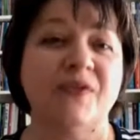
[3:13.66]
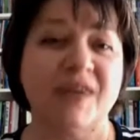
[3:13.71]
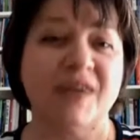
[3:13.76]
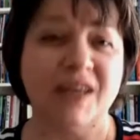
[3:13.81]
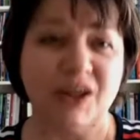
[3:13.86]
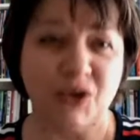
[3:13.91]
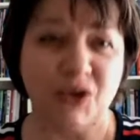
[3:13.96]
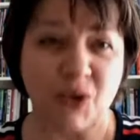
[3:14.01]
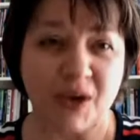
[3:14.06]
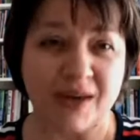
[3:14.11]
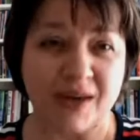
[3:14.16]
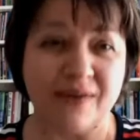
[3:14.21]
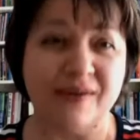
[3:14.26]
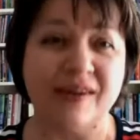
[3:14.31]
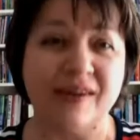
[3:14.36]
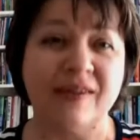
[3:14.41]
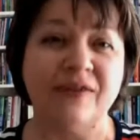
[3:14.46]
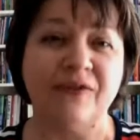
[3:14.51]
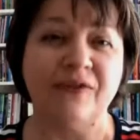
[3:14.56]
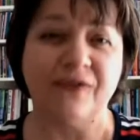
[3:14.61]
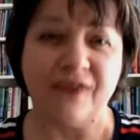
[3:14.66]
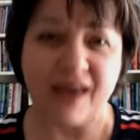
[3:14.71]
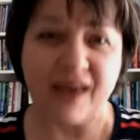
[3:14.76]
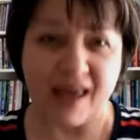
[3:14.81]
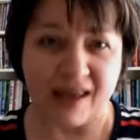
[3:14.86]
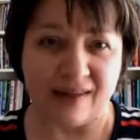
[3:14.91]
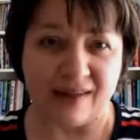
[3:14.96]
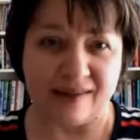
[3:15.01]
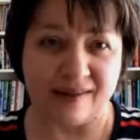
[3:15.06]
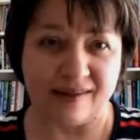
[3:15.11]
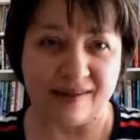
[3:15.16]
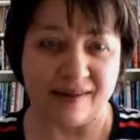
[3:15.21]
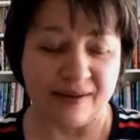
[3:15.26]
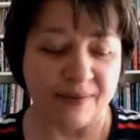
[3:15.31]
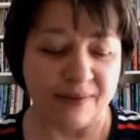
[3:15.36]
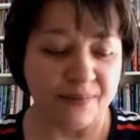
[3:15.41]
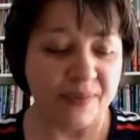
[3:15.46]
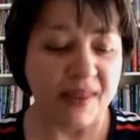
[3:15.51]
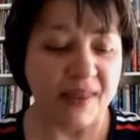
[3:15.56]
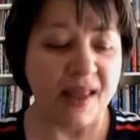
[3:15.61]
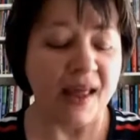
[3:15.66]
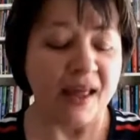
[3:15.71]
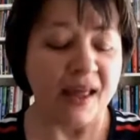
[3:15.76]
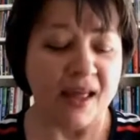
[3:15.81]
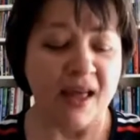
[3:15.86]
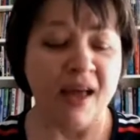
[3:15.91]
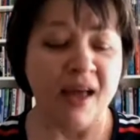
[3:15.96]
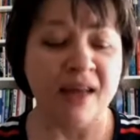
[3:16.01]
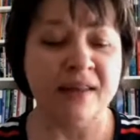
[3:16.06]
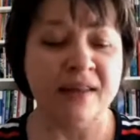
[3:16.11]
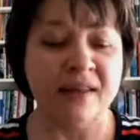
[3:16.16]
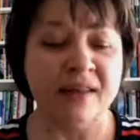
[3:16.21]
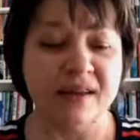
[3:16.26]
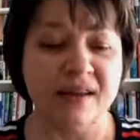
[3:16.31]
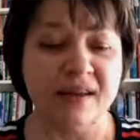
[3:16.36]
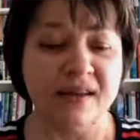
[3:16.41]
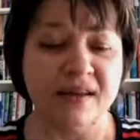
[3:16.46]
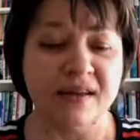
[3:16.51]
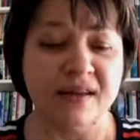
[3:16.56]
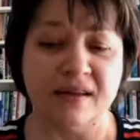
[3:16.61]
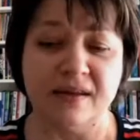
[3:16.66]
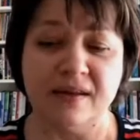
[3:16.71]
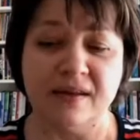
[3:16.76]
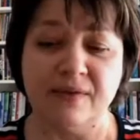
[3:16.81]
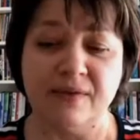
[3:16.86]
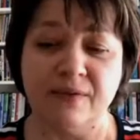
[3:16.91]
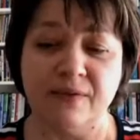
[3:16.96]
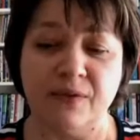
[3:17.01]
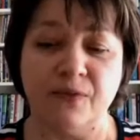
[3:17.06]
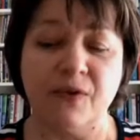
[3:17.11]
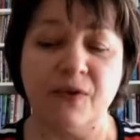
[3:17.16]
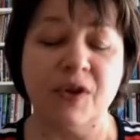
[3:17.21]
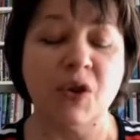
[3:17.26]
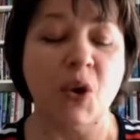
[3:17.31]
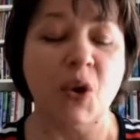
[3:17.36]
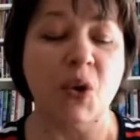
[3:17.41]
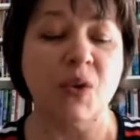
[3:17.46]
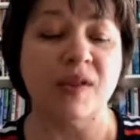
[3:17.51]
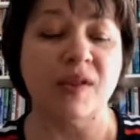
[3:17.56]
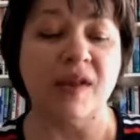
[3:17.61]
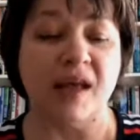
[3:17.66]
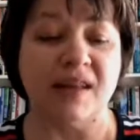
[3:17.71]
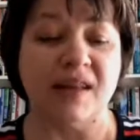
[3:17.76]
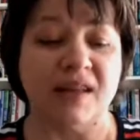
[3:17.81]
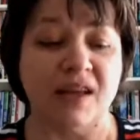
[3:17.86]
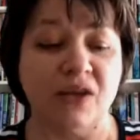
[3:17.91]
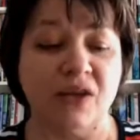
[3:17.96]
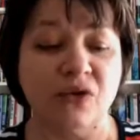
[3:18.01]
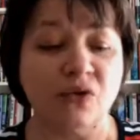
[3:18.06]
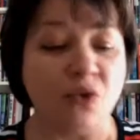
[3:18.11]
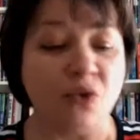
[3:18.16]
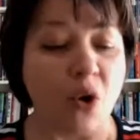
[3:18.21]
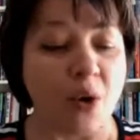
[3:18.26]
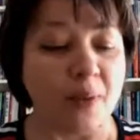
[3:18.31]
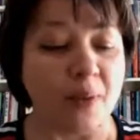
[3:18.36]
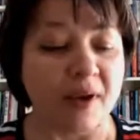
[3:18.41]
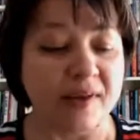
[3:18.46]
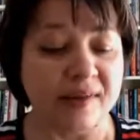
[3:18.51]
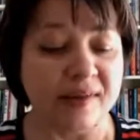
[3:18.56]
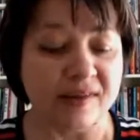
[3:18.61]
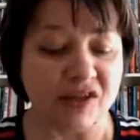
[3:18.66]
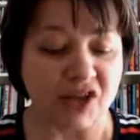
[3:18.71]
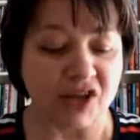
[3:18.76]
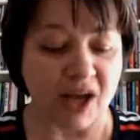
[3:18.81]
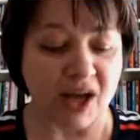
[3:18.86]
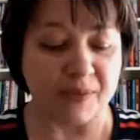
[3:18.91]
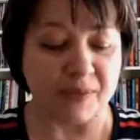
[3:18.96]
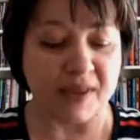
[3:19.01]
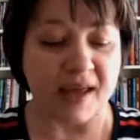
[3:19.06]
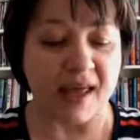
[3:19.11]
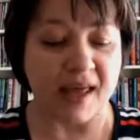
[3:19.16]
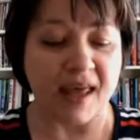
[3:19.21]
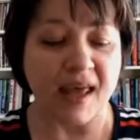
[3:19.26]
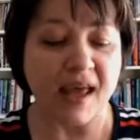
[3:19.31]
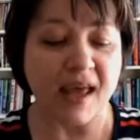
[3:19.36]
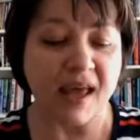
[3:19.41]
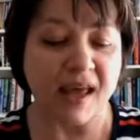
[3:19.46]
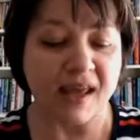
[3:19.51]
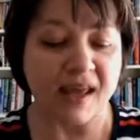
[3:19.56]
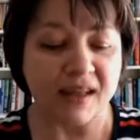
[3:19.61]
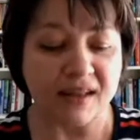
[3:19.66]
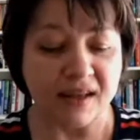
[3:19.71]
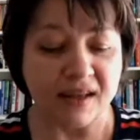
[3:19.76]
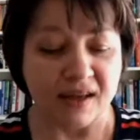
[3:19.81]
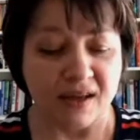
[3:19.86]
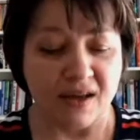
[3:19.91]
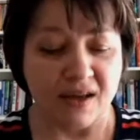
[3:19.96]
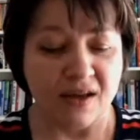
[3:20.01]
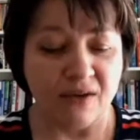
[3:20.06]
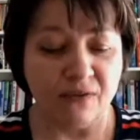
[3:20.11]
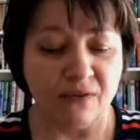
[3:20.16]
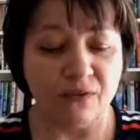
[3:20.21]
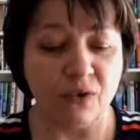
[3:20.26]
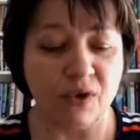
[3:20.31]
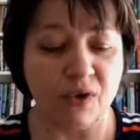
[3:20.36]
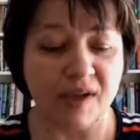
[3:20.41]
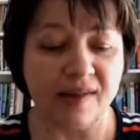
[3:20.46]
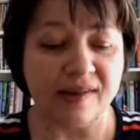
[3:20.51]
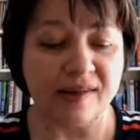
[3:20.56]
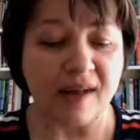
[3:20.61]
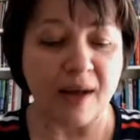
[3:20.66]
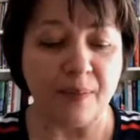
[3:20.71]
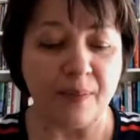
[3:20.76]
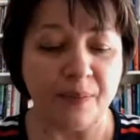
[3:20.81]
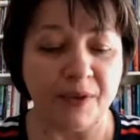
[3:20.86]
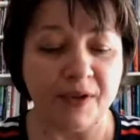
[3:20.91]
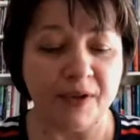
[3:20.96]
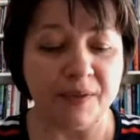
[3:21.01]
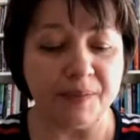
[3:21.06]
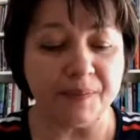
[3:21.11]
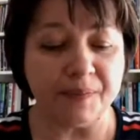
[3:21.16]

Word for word: we need to have this faith um, uh, uh, we know that in Romans chapter 8, for example,